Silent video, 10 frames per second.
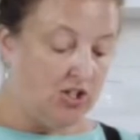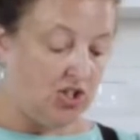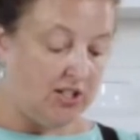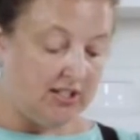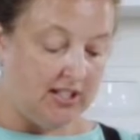
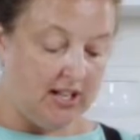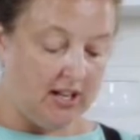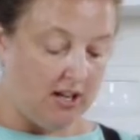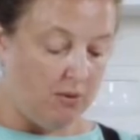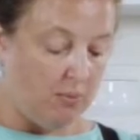Just like
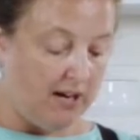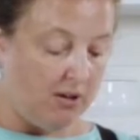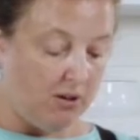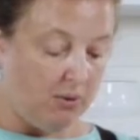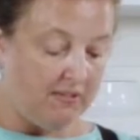our white
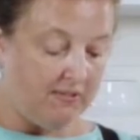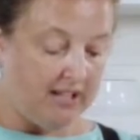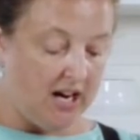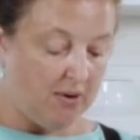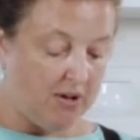whole wheat
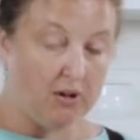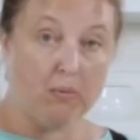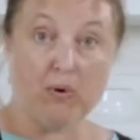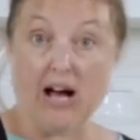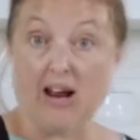flour,
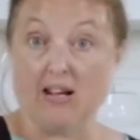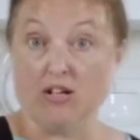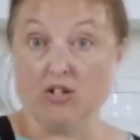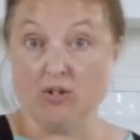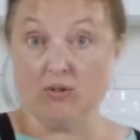we're
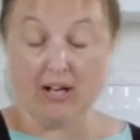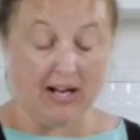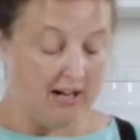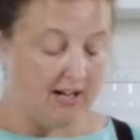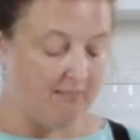adding
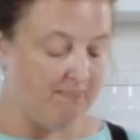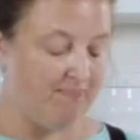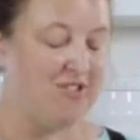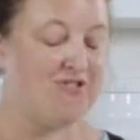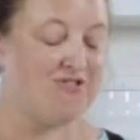
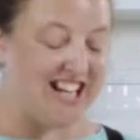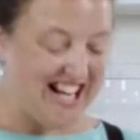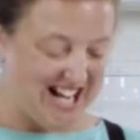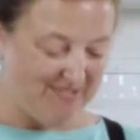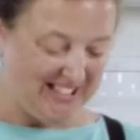3
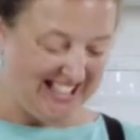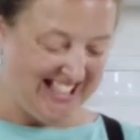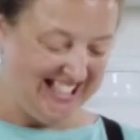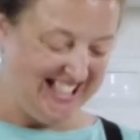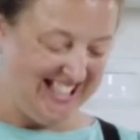cups.